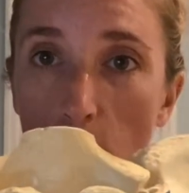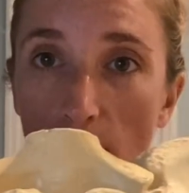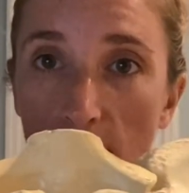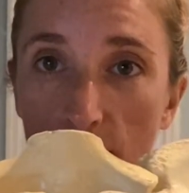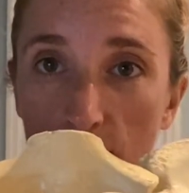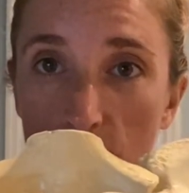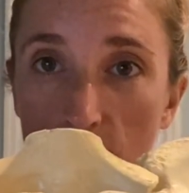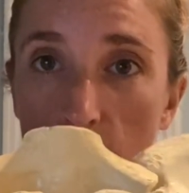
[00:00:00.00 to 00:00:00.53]

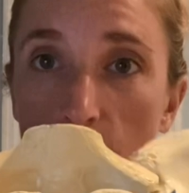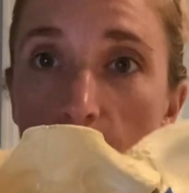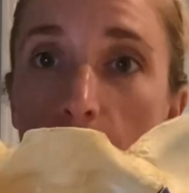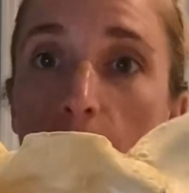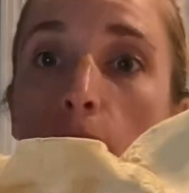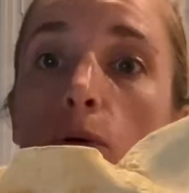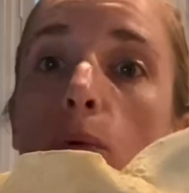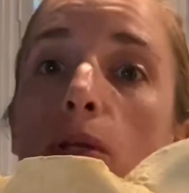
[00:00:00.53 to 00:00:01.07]
infrasternal
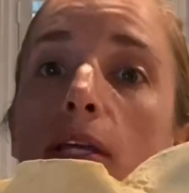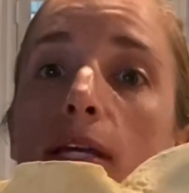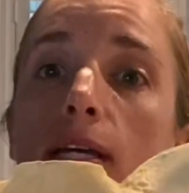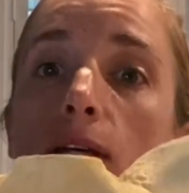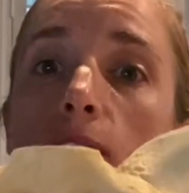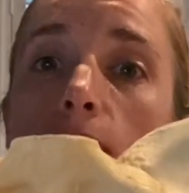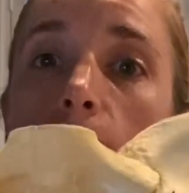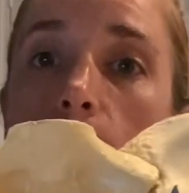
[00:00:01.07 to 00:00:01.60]
angle where the
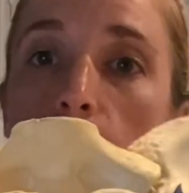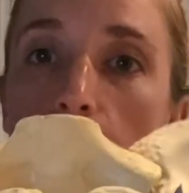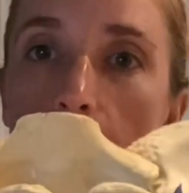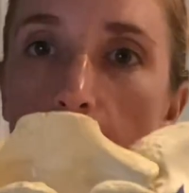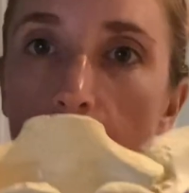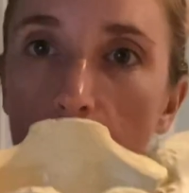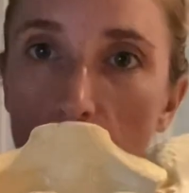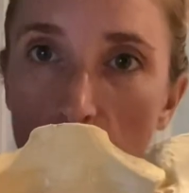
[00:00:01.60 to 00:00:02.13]
iliums
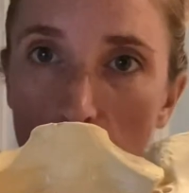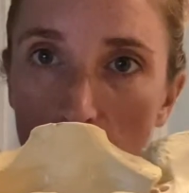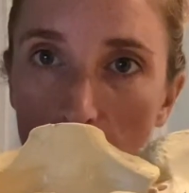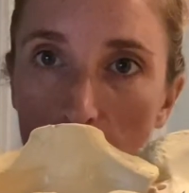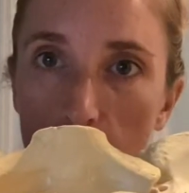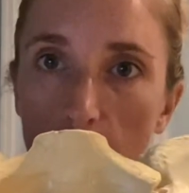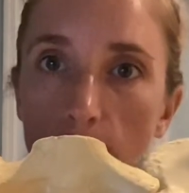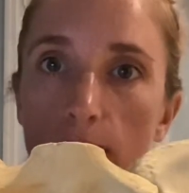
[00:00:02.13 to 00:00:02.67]

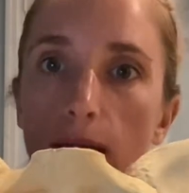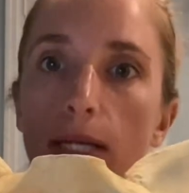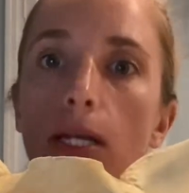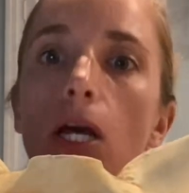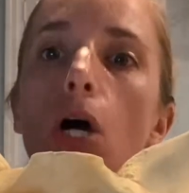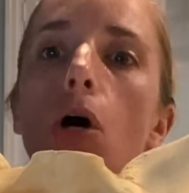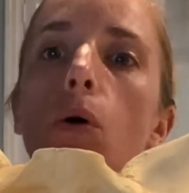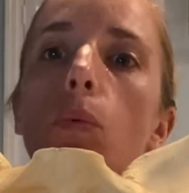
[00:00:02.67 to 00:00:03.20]
externally
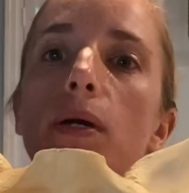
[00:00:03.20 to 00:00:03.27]
rotate,